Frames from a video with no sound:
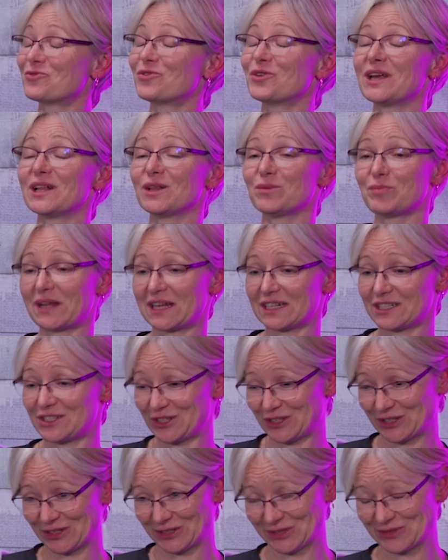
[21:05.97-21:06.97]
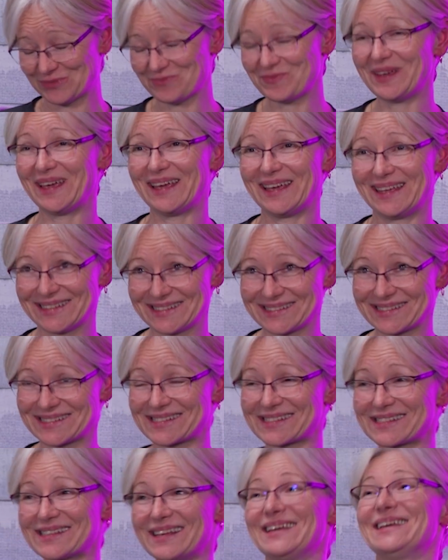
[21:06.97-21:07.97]
real plateau
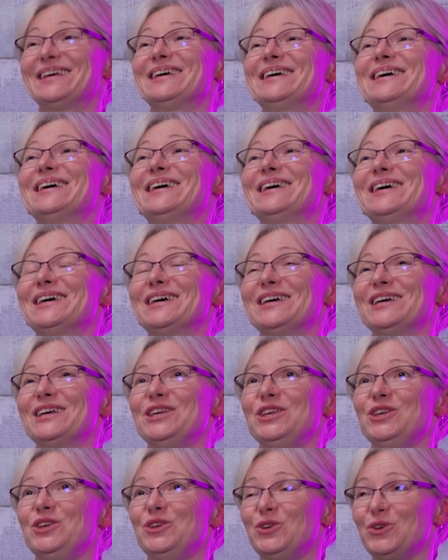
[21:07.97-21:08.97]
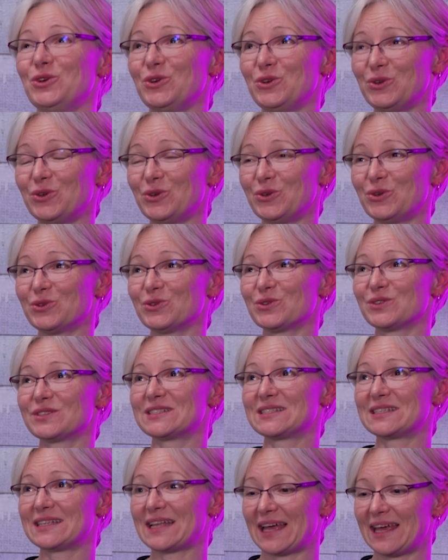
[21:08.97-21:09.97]
means you
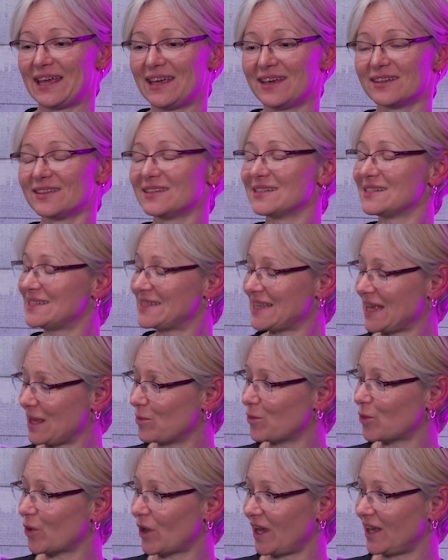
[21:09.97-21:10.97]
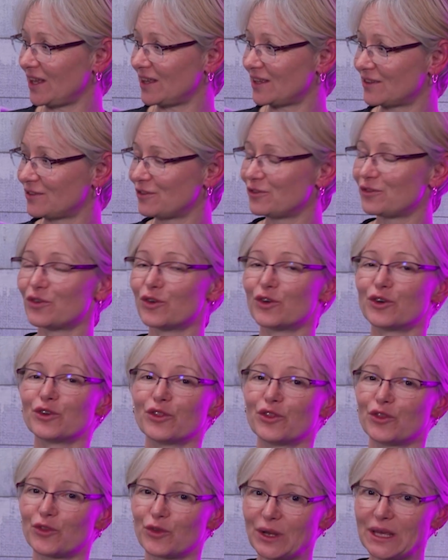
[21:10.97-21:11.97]
stay at the same weight for
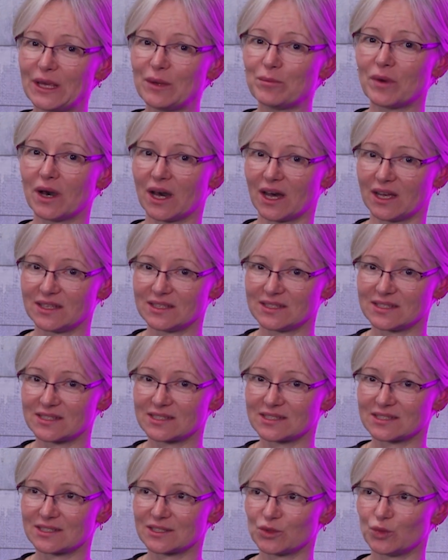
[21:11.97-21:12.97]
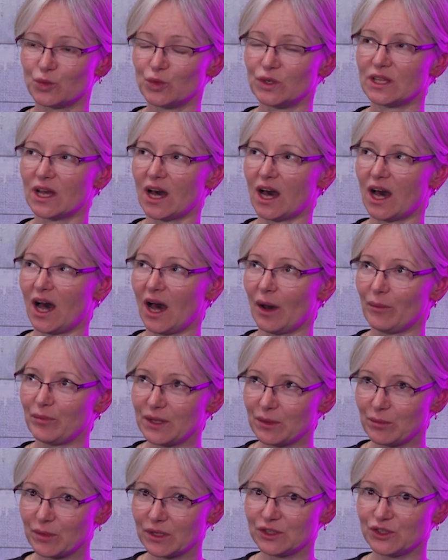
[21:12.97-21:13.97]
3 months with
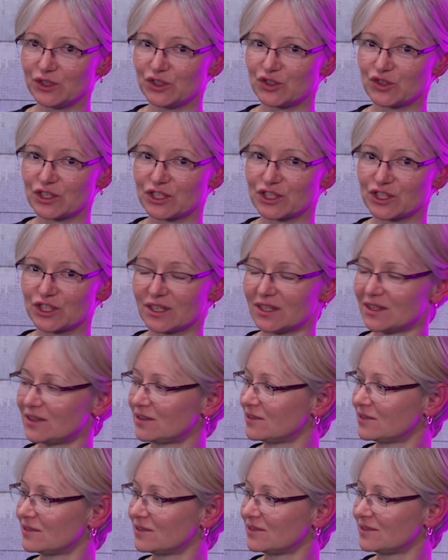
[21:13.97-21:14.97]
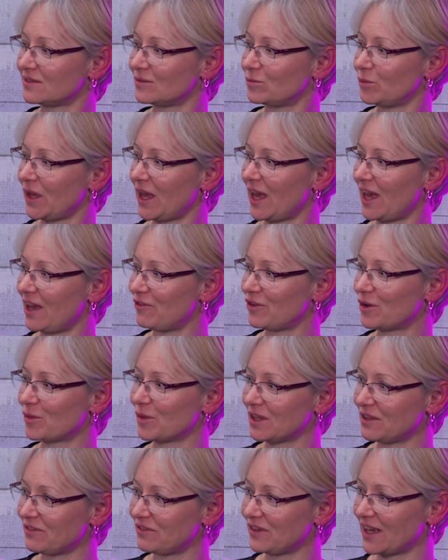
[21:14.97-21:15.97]
optimal nutrition, behavior
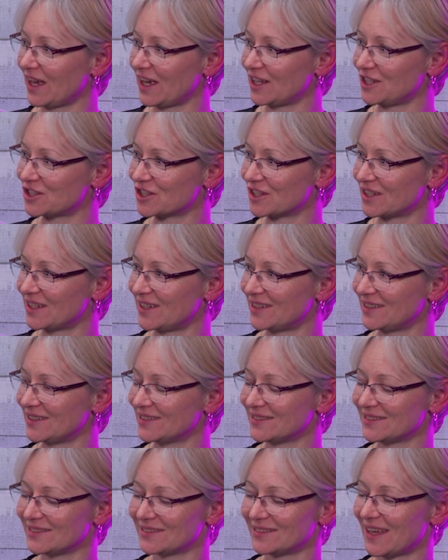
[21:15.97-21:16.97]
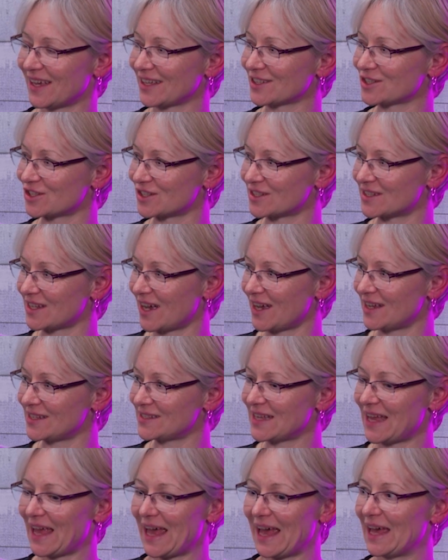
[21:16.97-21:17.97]
modification,
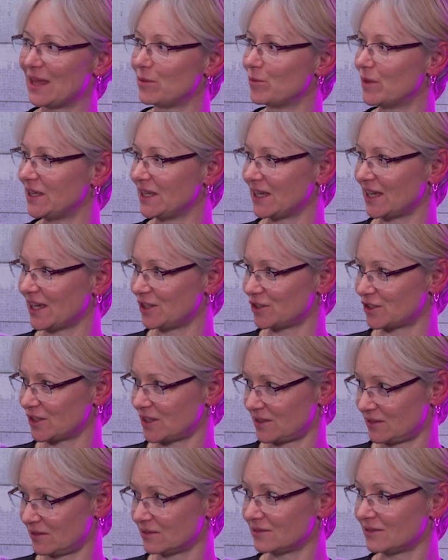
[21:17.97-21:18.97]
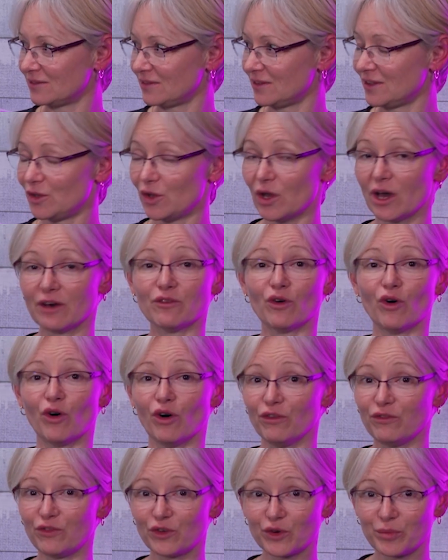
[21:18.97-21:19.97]
exercise, and medication. Mm-hmm. You have
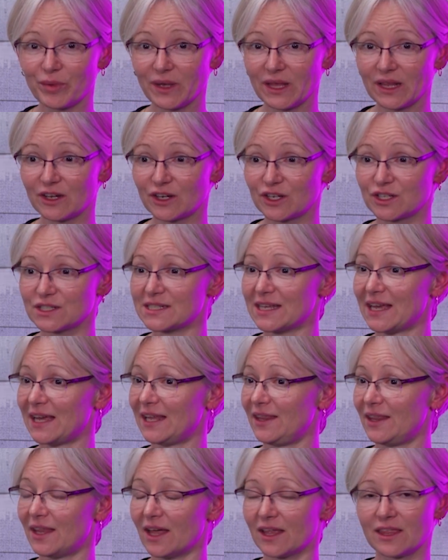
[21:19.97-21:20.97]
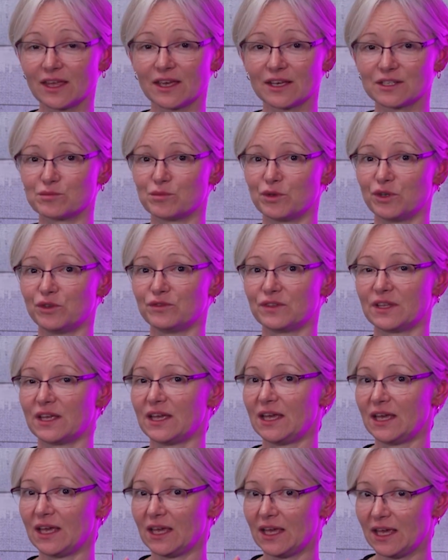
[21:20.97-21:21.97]
all 4 pillars and nothing has moved
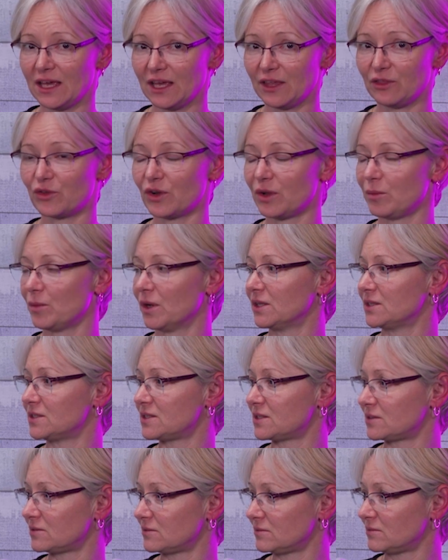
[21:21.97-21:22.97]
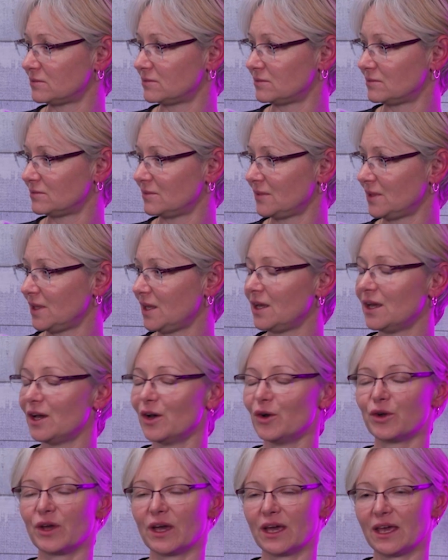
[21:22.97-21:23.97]
in 3 months. Okay. Yeah.
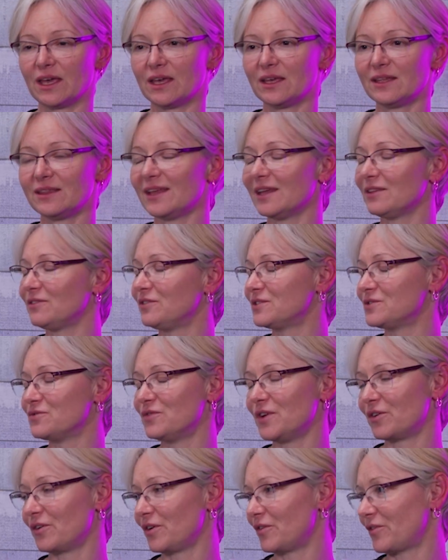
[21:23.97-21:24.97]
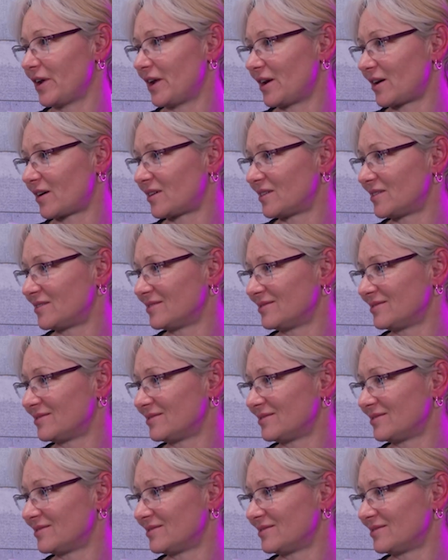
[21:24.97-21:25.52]
Okay, that's very rare.